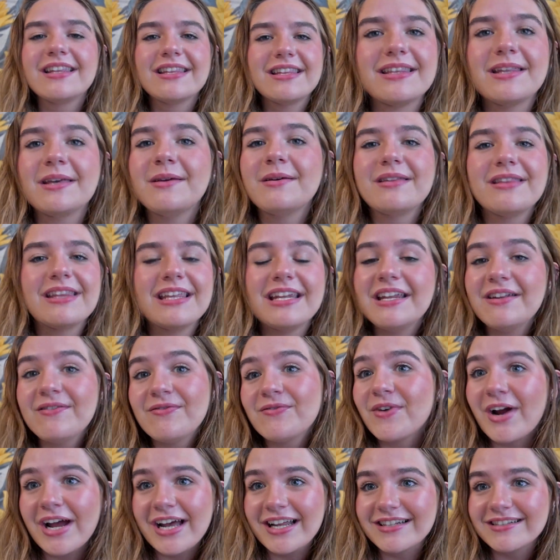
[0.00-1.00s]
they need
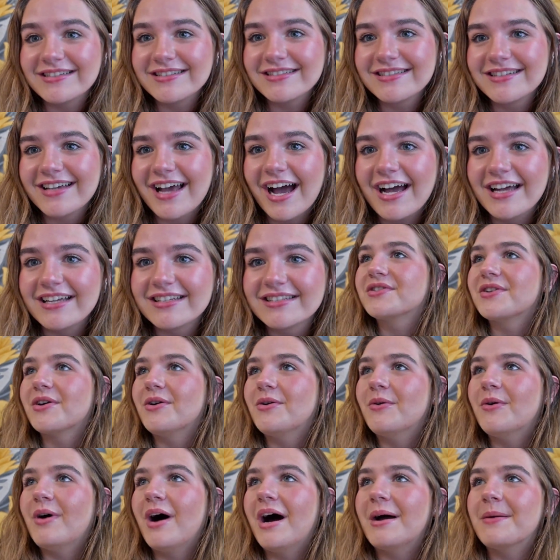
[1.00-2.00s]
friends, guys.
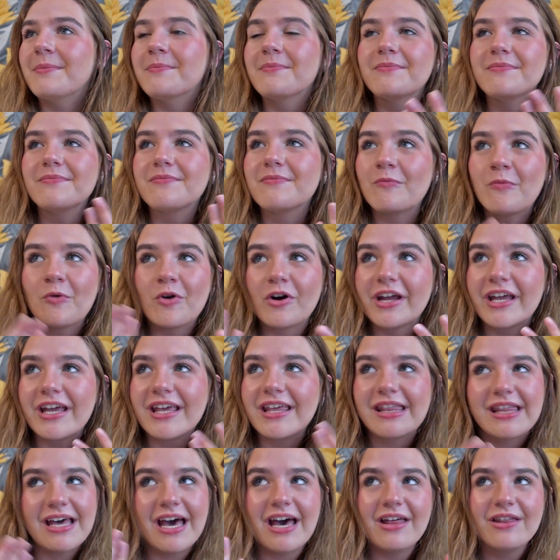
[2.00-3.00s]
So I'm
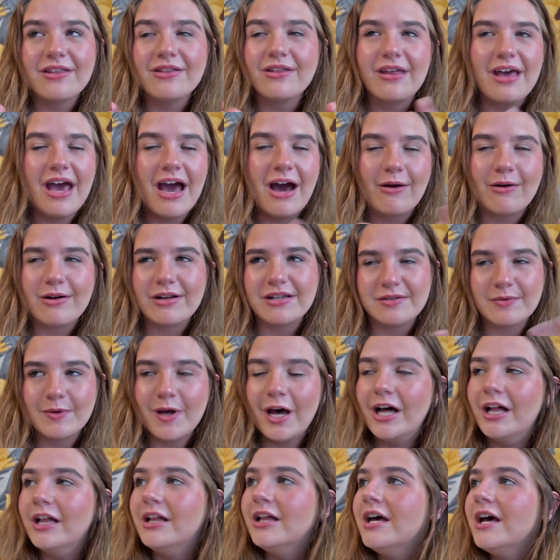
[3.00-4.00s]
working that out as
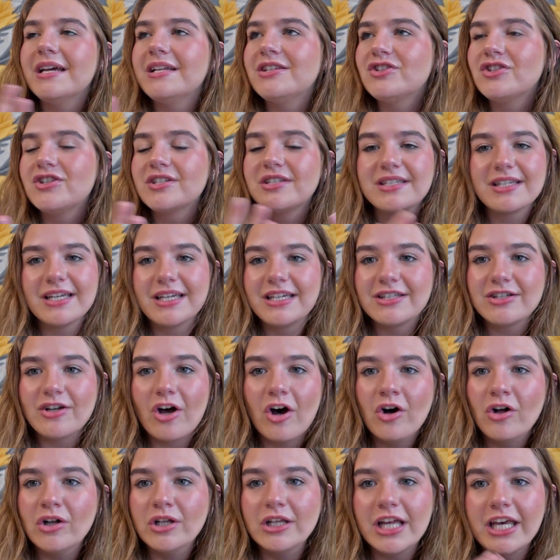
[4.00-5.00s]
well. It's just, it's
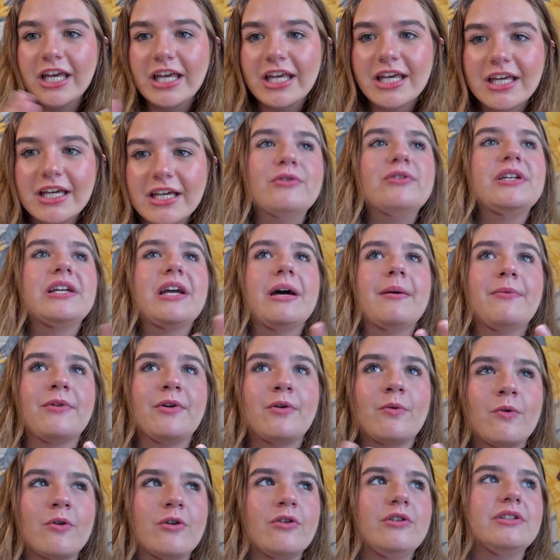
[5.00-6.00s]
all like building up
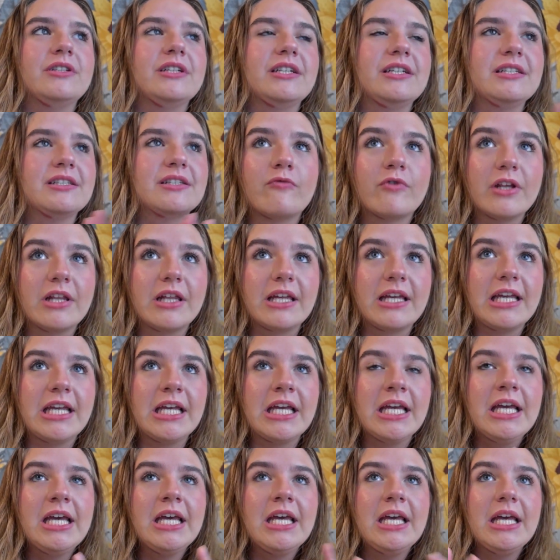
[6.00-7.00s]
their world is really
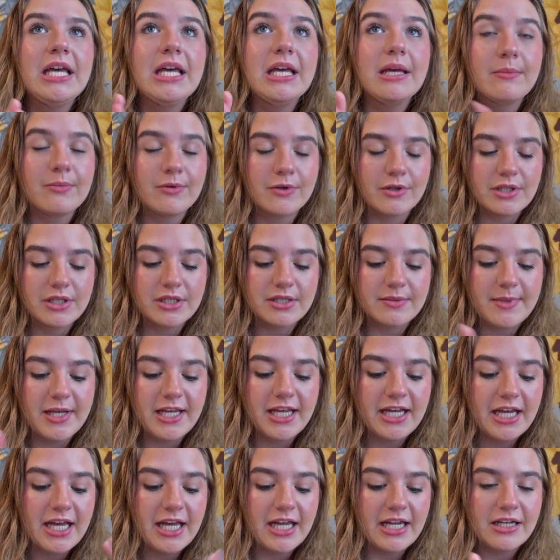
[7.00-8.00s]
important to
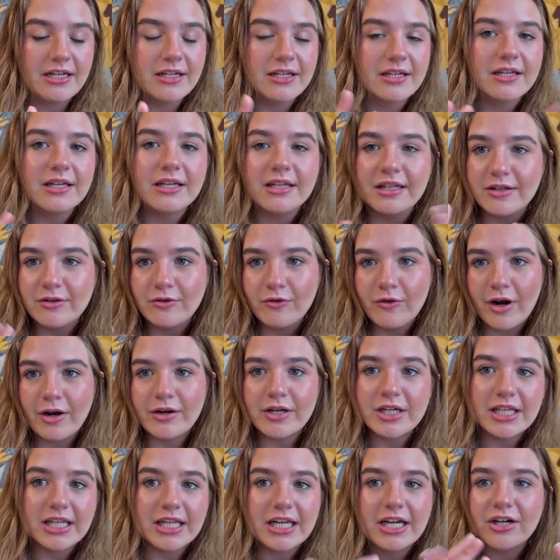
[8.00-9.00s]
me, and in
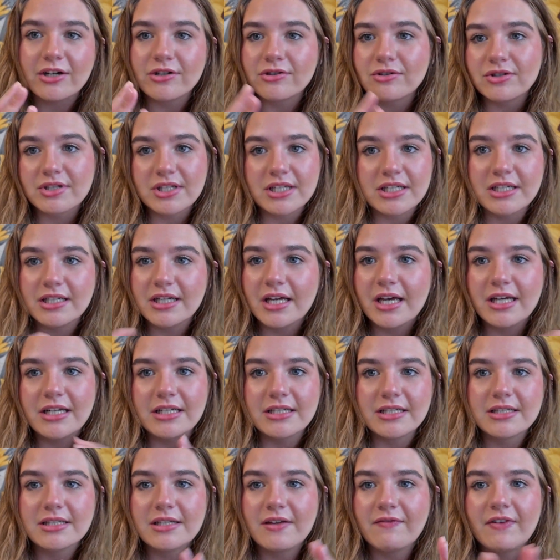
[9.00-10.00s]
grounding the characters and
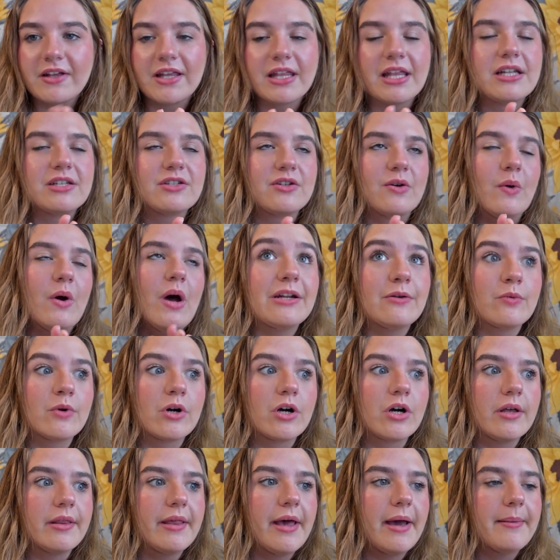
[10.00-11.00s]
stuff like that. So I need to
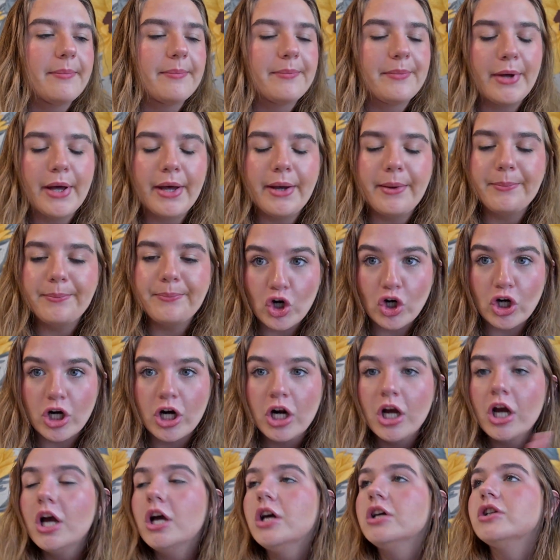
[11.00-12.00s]
work on that, but
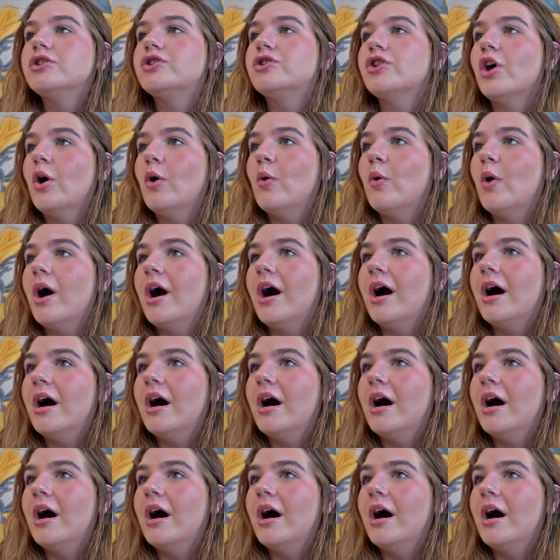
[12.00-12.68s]
so